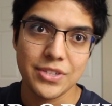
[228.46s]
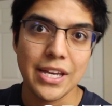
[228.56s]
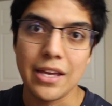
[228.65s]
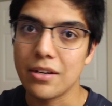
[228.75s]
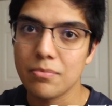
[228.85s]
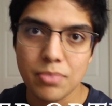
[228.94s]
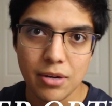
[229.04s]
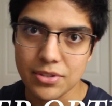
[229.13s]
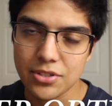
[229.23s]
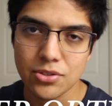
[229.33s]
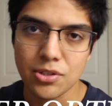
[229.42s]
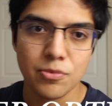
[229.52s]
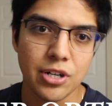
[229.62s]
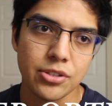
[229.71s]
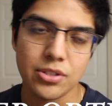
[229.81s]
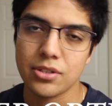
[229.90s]
10, probably still somewhere
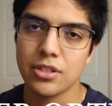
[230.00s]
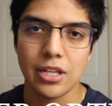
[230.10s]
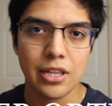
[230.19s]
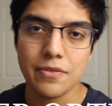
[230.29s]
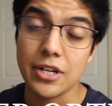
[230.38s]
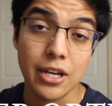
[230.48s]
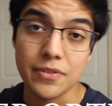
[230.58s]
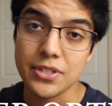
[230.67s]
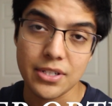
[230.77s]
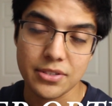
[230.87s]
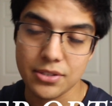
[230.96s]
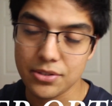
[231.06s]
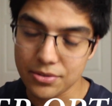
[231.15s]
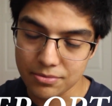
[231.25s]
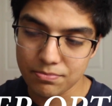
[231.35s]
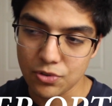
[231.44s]
out there. The 11 I haven't tested,
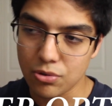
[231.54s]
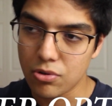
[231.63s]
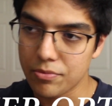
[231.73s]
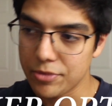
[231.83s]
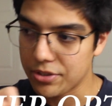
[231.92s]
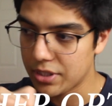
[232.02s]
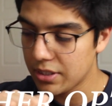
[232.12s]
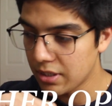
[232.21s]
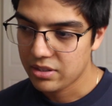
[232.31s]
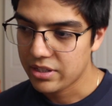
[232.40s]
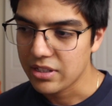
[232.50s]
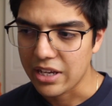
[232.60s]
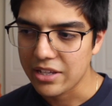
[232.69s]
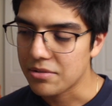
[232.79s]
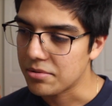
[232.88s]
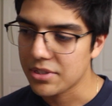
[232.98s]
so don't quote me on it. I think
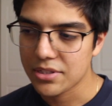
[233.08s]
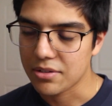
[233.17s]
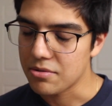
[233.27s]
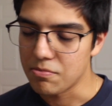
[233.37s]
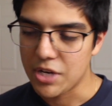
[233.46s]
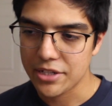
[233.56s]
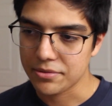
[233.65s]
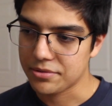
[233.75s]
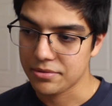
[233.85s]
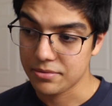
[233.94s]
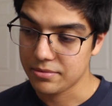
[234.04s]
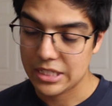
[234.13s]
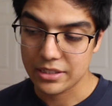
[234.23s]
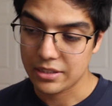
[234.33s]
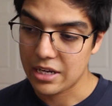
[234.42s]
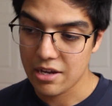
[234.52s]
Nike released a new model too.
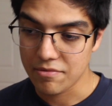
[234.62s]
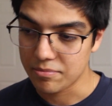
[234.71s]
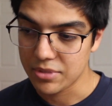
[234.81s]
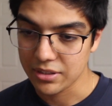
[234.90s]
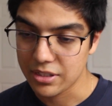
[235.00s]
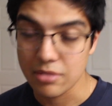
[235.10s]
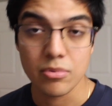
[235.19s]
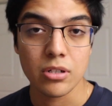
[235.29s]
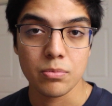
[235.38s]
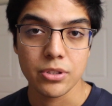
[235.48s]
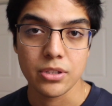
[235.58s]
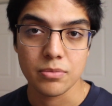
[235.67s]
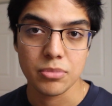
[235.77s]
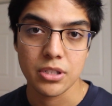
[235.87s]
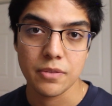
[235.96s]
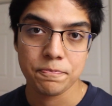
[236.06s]
I haven't been keeping up with these,
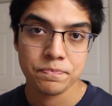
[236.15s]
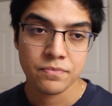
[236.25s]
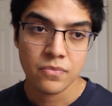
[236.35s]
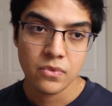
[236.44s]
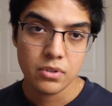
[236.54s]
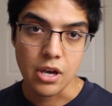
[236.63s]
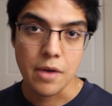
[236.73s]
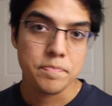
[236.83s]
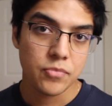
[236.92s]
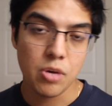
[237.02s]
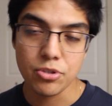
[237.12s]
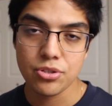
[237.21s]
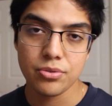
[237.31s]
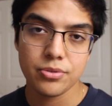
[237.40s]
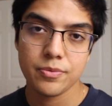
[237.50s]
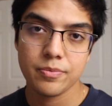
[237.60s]
but yeah, a couple
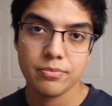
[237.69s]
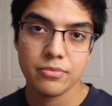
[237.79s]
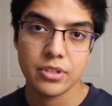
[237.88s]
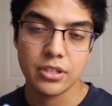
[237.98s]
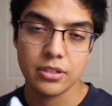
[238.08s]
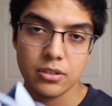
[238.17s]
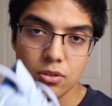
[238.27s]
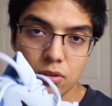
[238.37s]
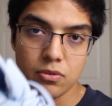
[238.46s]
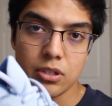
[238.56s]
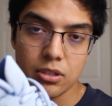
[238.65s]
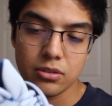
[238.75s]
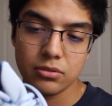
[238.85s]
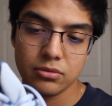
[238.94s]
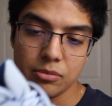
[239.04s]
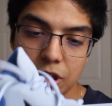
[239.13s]
shoes that are
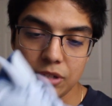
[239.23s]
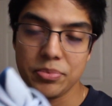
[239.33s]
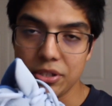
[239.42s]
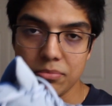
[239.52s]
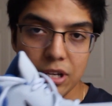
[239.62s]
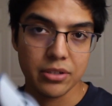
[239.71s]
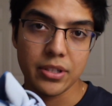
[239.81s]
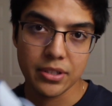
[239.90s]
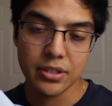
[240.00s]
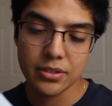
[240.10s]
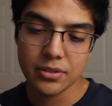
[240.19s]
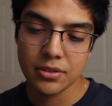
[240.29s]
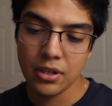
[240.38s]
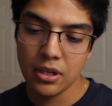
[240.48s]
overall, in my opinion, better than this,